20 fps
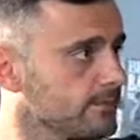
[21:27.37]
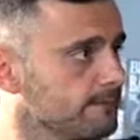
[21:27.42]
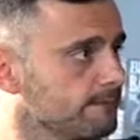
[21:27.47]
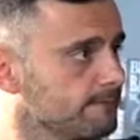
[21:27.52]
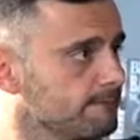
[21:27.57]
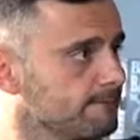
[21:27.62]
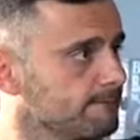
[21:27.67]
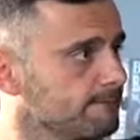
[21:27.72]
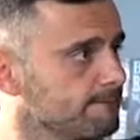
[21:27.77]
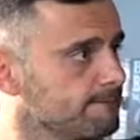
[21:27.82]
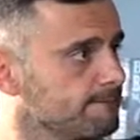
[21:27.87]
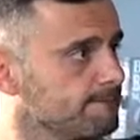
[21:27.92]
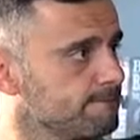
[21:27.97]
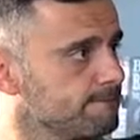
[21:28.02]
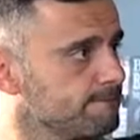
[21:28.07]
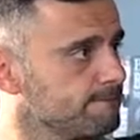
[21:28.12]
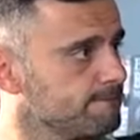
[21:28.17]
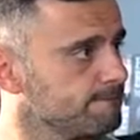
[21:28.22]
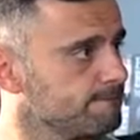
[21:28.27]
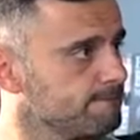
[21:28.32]

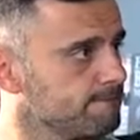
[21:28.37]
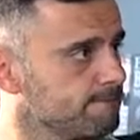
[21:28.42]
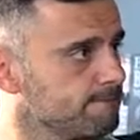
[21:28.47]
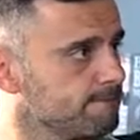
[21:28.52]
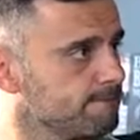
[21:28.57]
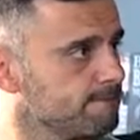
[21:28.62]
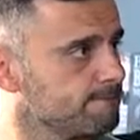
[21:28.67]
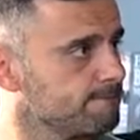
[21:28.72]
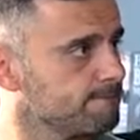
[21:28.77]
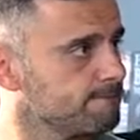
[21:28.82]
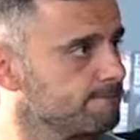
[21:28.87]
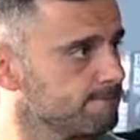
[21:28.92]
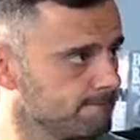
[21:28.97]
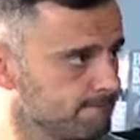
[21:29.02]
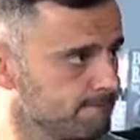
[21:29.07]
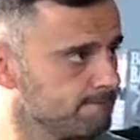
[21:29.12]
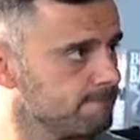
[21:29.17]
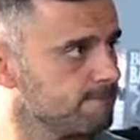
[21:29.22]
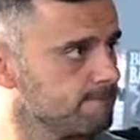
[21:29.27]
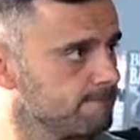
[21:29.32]

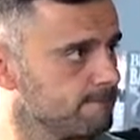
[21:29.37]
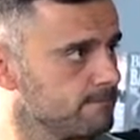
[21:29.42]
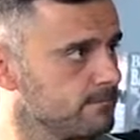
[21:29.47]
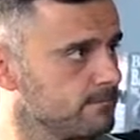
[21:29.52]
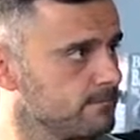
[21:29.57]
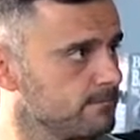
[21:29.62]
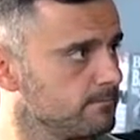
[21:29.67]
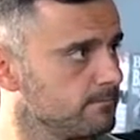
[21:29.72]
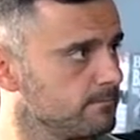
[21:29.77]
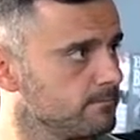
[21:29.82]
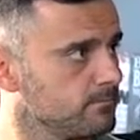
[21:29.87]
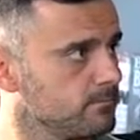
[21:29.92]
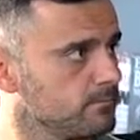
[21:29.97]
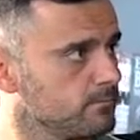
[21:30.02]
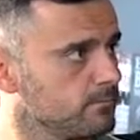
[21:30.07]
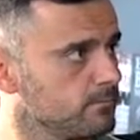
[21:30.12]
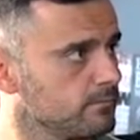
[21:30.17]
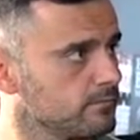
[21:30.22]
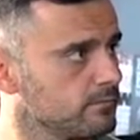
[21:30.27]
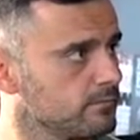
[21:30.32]

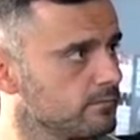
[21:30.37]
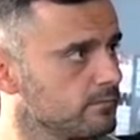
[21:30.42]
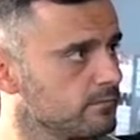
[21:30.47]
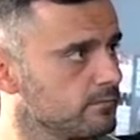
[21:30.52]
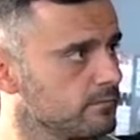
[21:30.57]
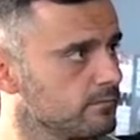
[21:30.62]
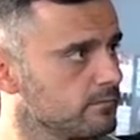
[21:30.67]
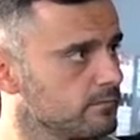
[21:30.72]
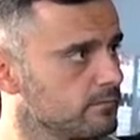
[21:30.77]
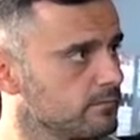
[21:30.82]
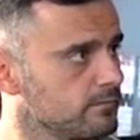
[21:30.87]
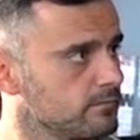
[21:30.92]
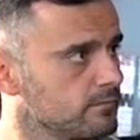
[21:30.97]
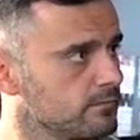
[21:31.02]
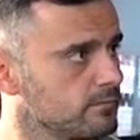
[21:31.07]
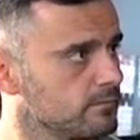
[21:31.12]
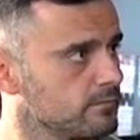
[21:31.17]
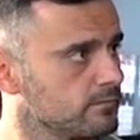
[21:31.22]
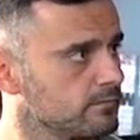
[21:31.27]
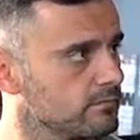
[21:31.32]

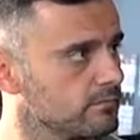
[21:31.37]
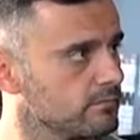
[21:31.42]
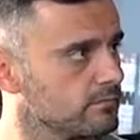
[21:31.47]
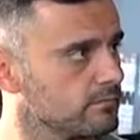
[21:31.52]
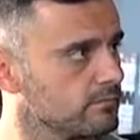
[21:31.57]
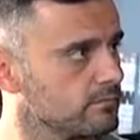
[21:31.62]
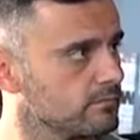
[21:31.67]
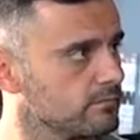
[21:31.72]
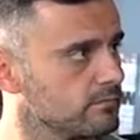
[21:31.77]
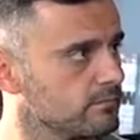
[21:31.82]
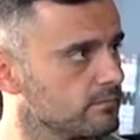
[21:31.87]
The person shown says nothing.